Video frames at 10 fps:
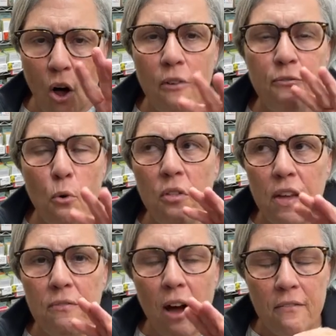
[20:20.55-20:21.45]
All four
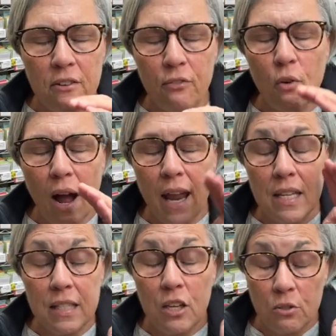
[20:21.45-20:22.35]
of the, of the
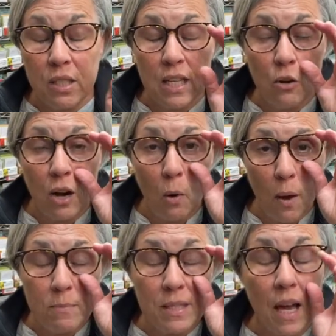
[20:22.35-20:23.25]
varieties that you'll see on
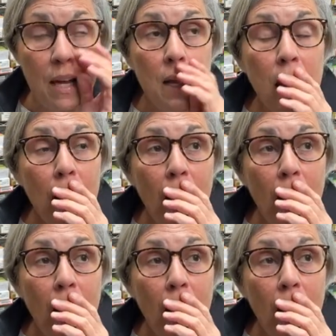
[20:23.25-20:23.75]
our website.